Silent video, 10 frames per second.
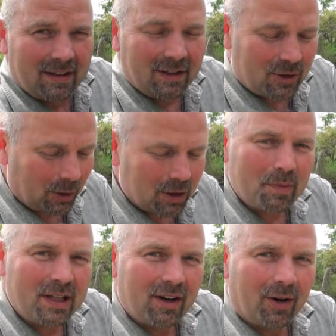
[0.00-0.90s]
You're
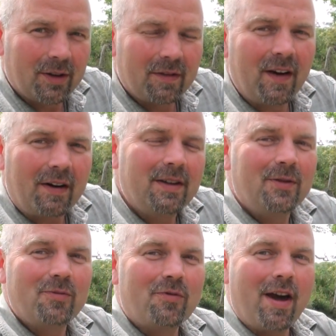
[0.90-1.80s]
joining me on a
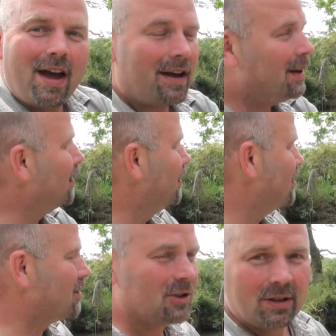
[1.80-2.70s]
very rare,
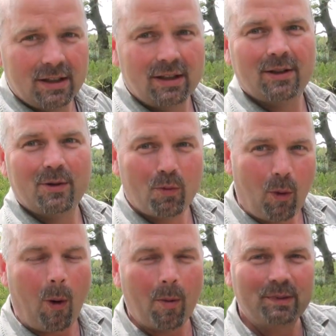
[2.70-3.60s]
sunny,
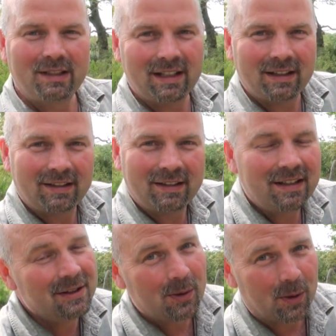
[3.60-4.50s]
warm day
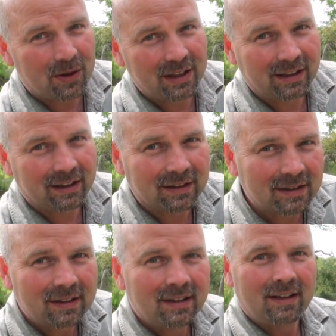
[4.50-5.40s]
in northern England.